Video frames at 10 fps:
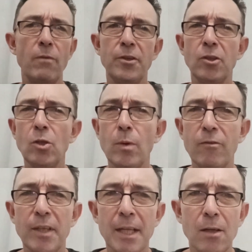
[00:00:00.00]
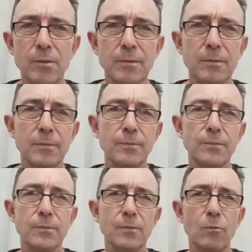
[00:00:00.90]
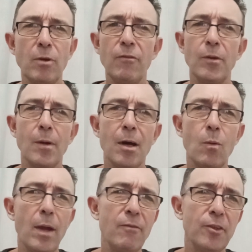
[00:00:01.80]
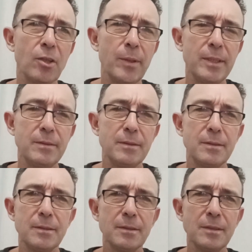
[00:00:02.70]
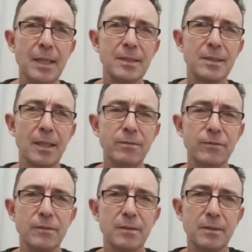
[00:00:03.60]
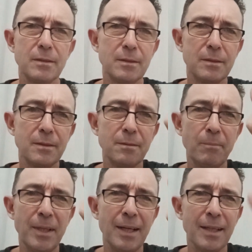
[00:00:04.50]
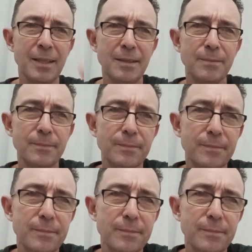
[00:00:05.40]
Whether you do, whether you don't, wherever you are, whatever you're doing, stay safe, be lucky.